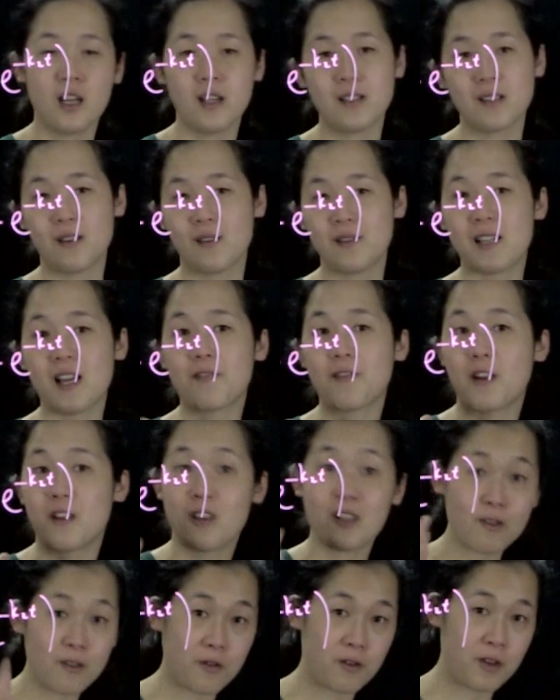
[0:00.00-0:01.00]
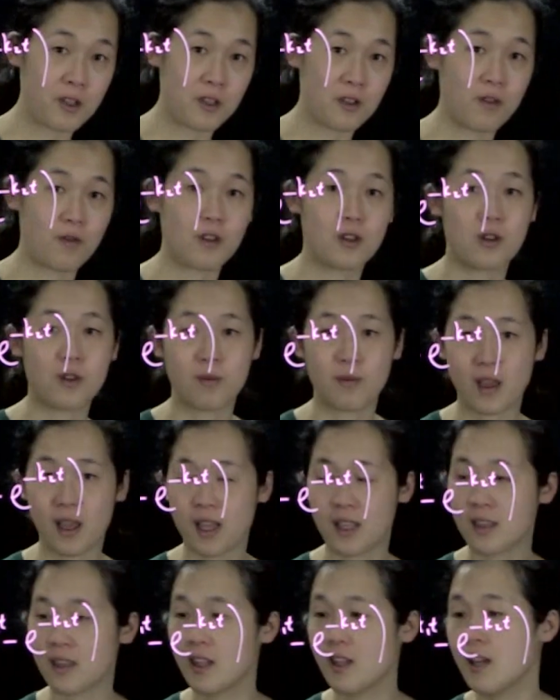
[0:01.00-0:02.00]
So it's not very useful for you if you're doing
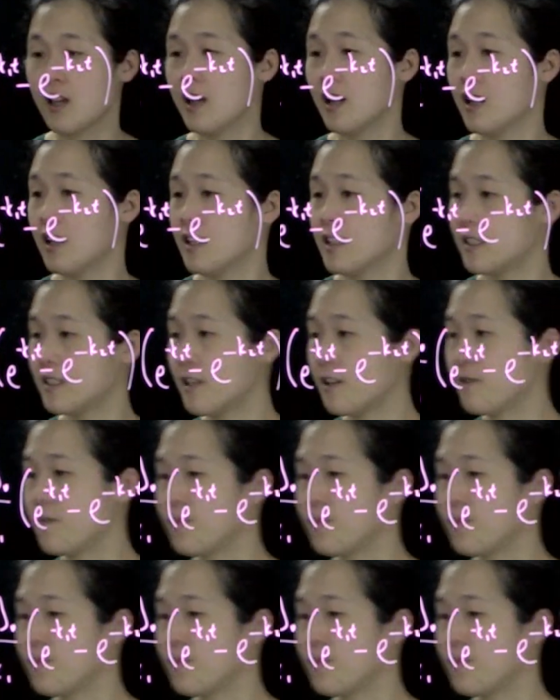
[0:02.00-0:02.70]
math. So